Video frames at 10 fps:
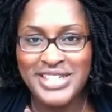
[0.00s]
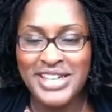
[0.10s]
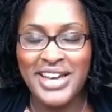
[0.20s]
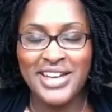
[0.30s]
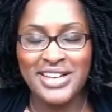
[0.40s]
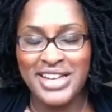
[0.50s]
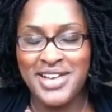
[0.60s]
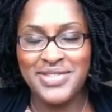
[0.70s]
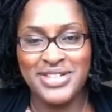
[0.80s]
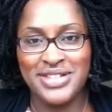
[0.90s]
shared and
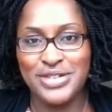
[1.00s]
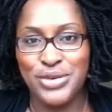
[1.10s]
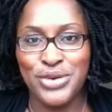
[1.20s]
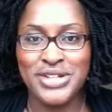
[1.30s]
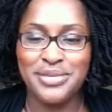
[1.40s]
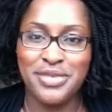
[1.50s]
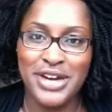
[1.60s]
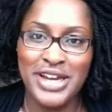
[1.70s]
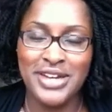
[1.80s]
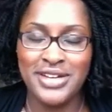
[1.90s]
laughed and talked and
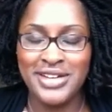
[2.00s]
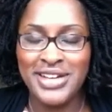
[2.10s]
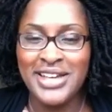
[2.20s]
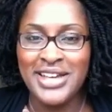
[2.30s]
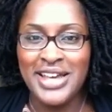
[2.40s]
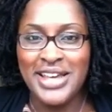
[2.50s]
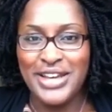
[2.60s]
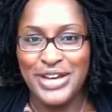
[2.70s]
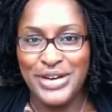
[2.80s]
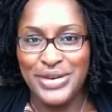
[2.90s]
prayed, and
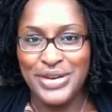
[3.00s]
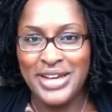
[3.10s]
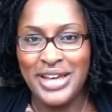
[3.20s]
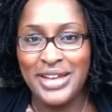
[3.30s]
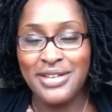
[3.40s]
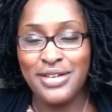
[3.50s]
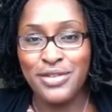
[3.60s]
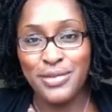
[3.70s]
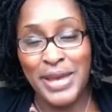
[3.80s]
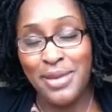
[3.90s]
you know, and
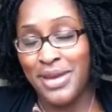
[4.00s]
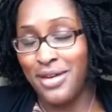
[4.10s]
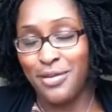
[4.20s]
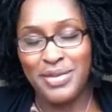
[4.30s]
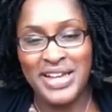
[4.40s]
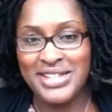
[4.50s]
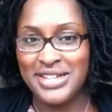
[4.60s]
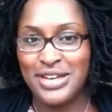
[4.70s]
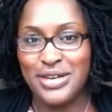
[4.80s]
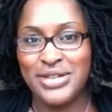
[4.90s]
baby got
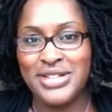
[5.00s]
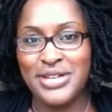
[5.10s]
blessed loads.